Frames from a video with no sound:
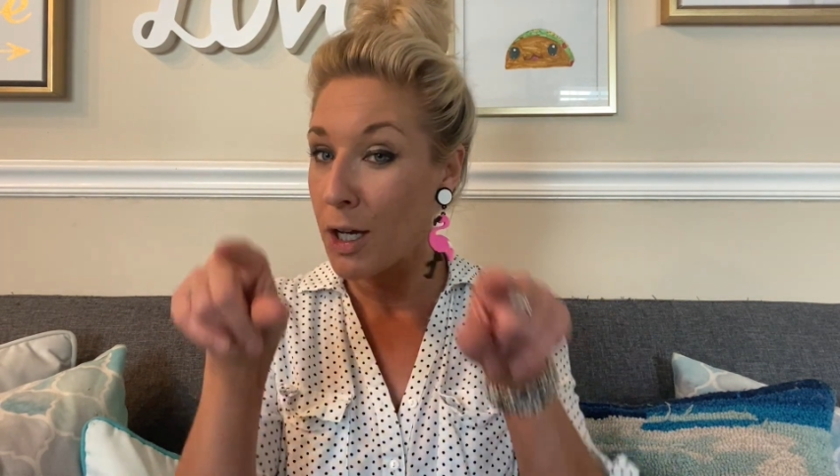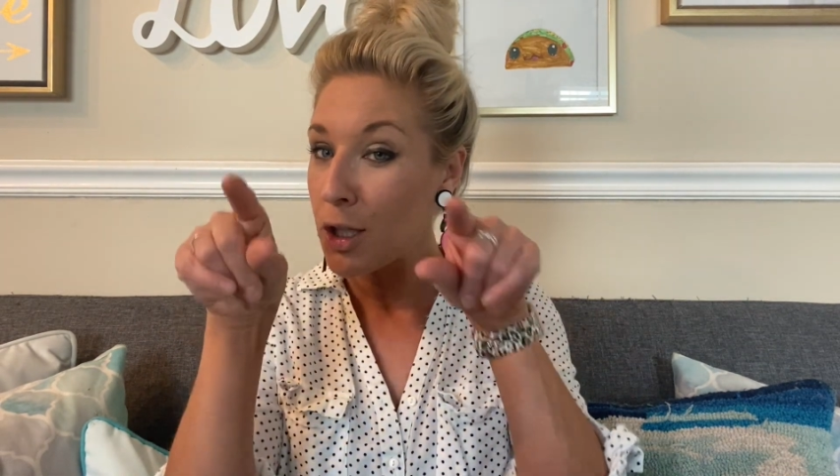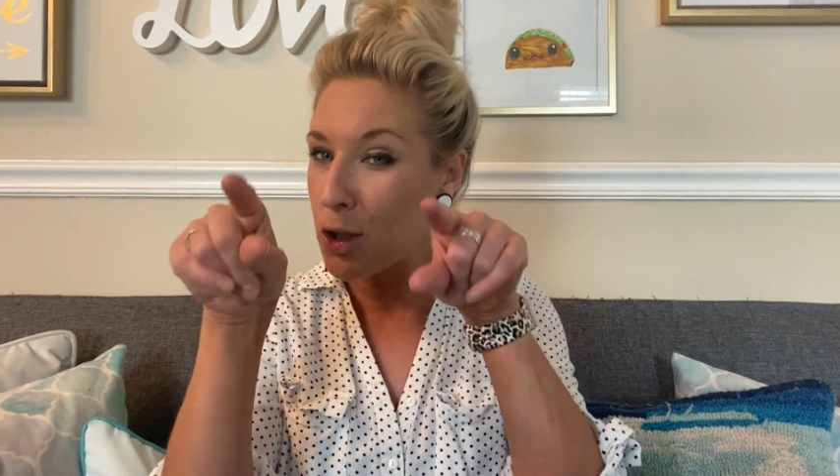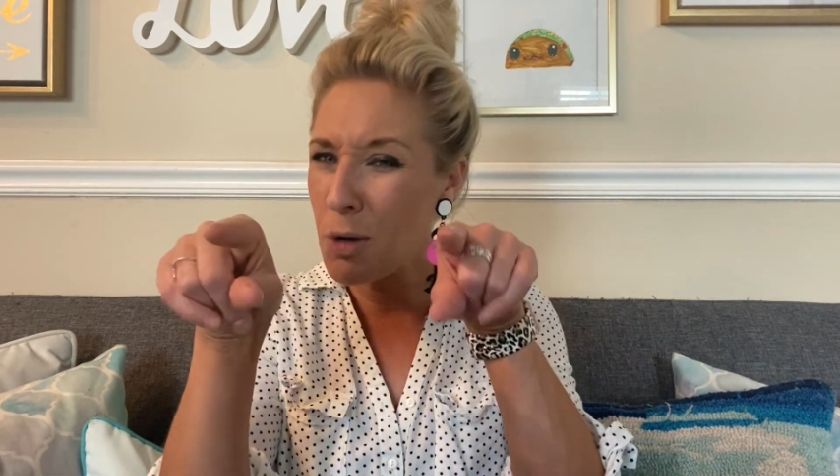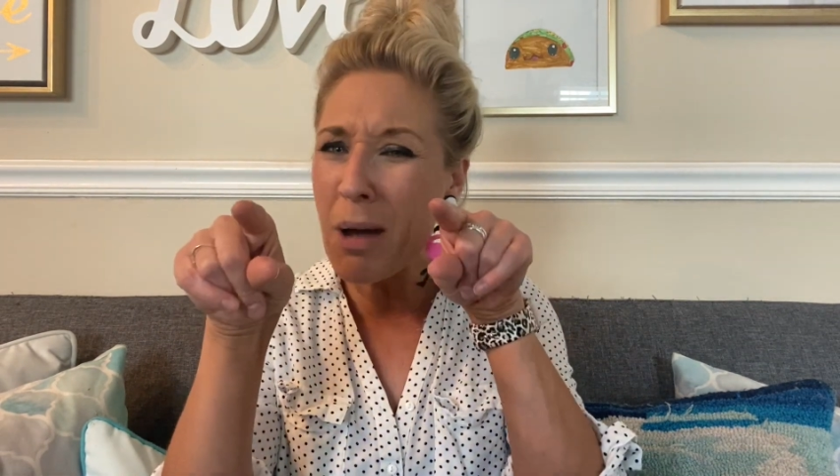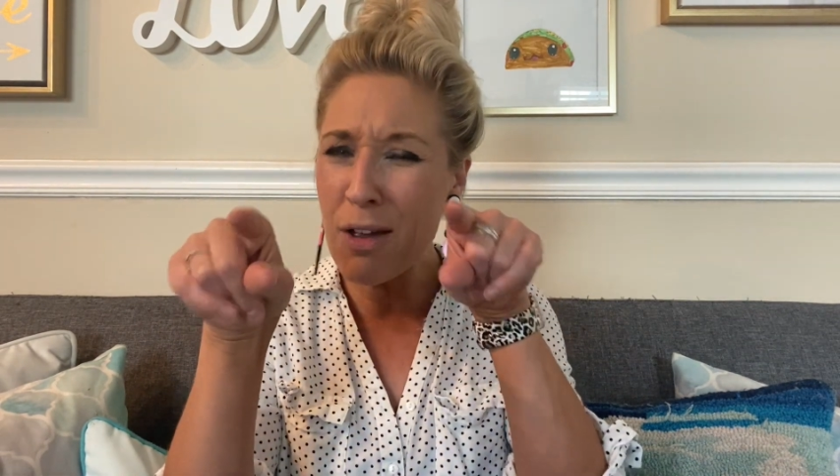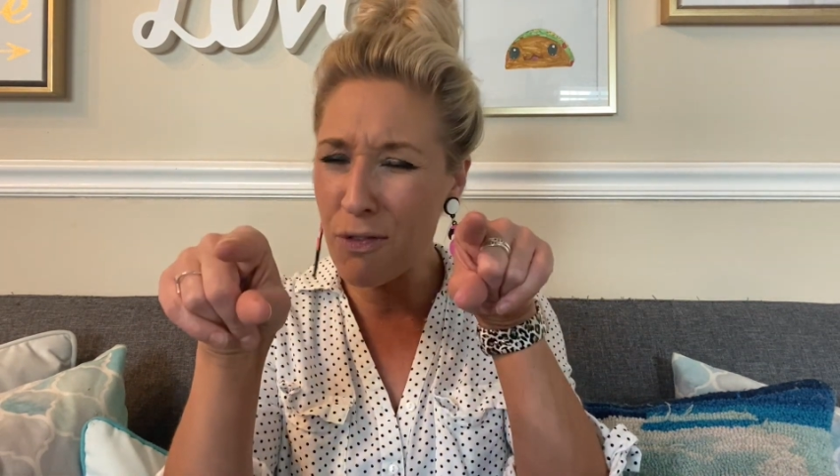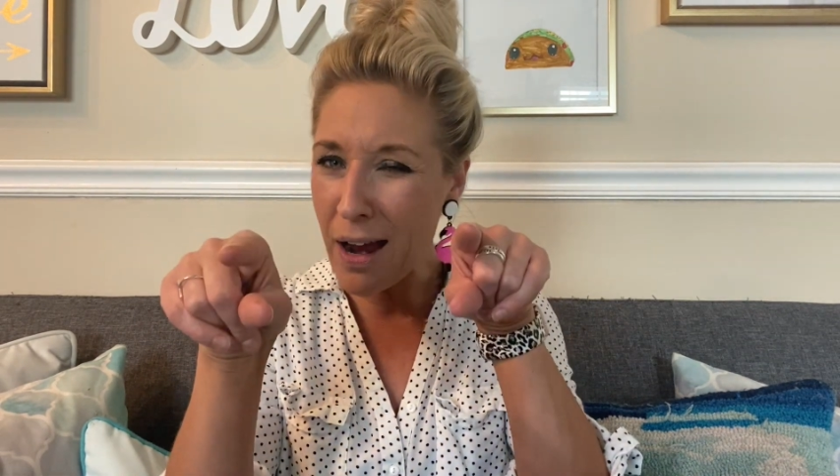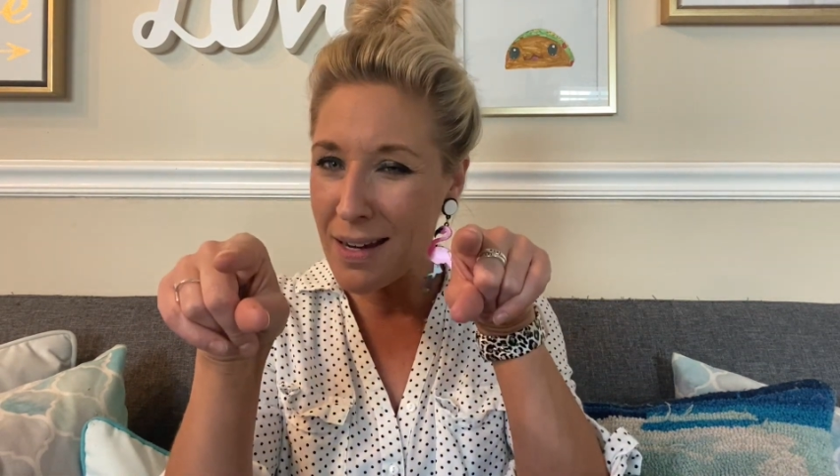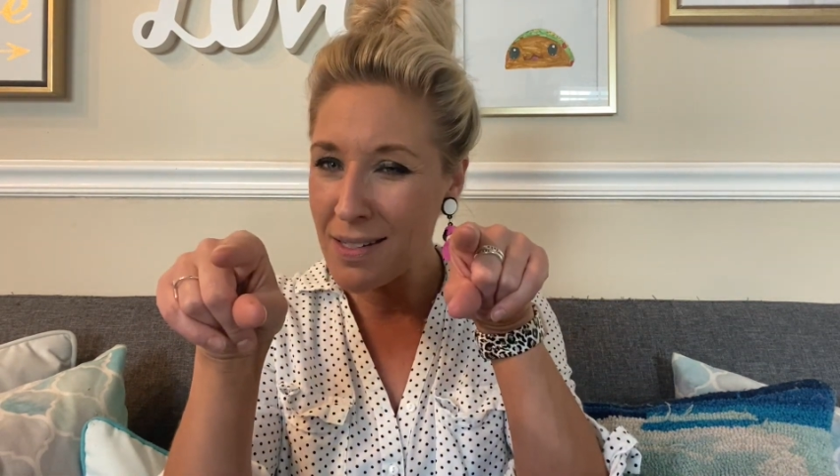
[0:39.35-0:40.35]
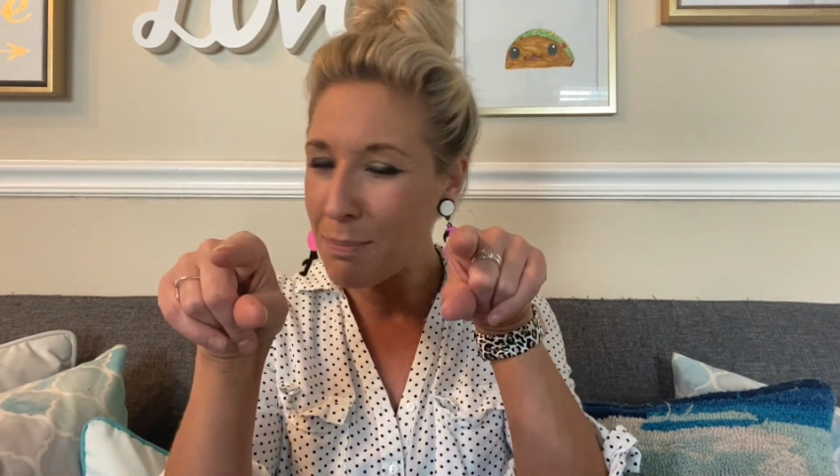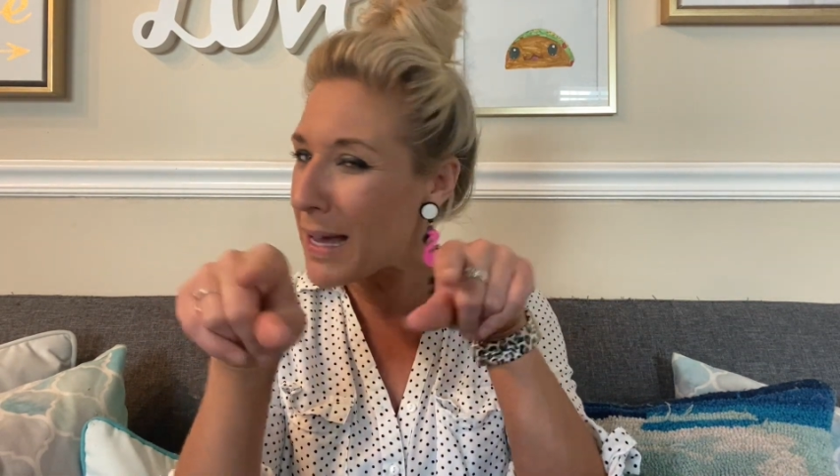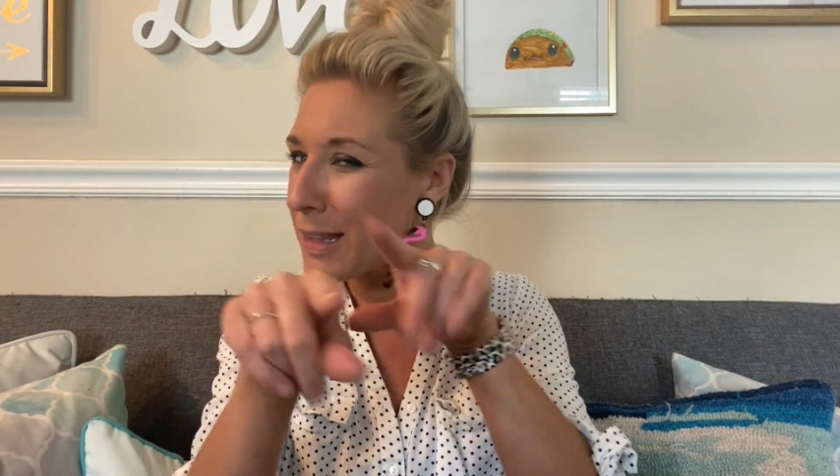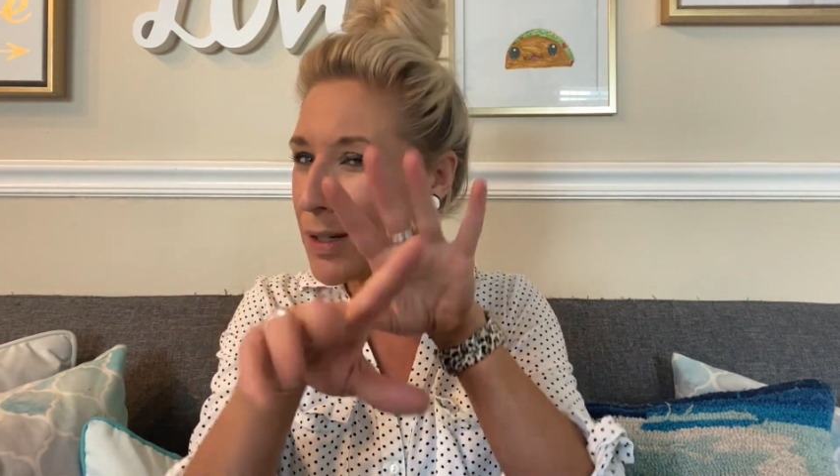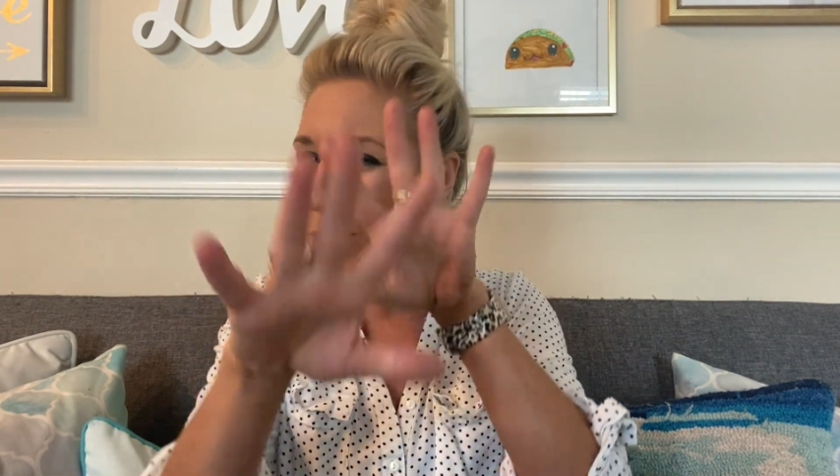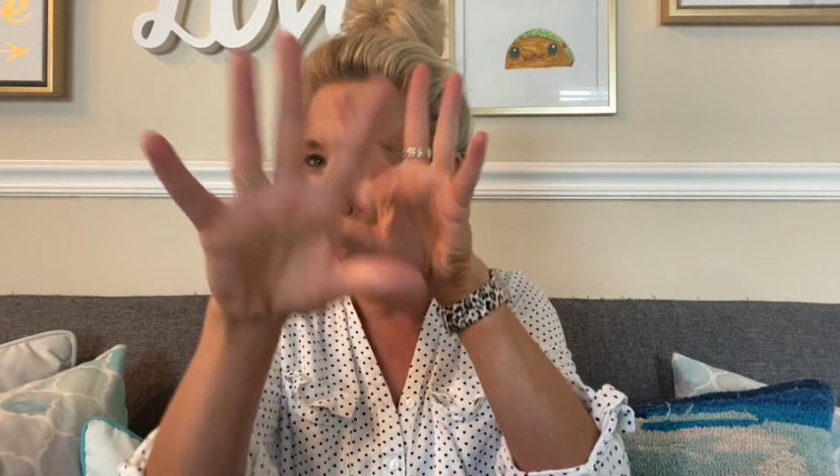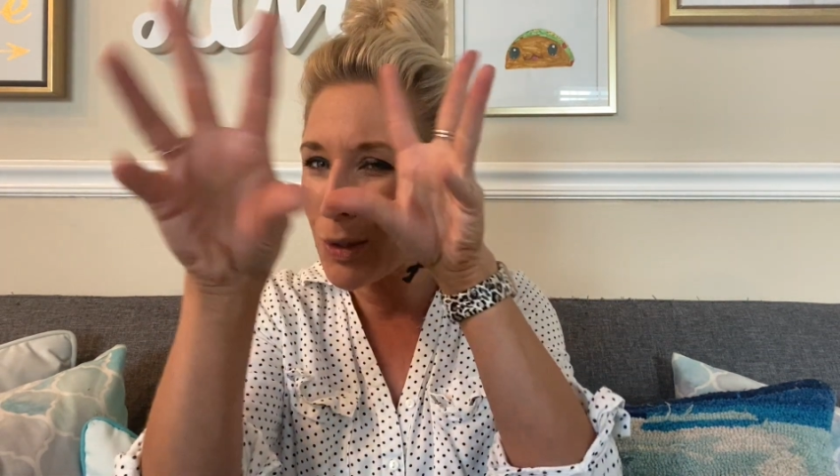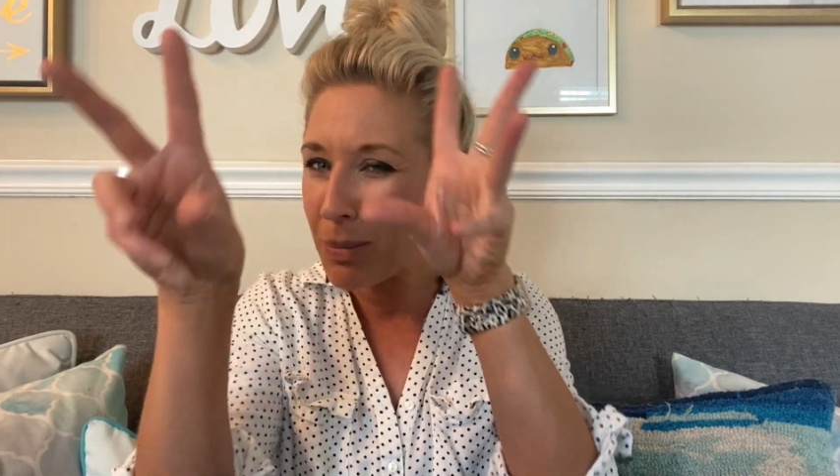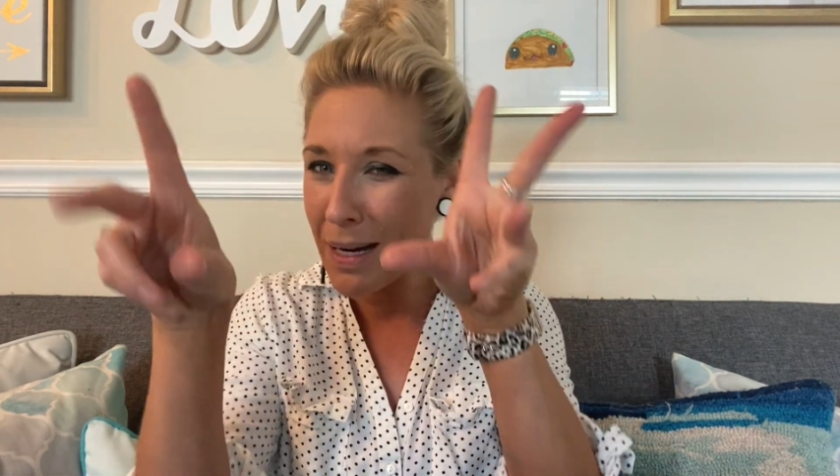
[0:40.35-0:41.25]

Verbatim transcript: You, my friend, my little human,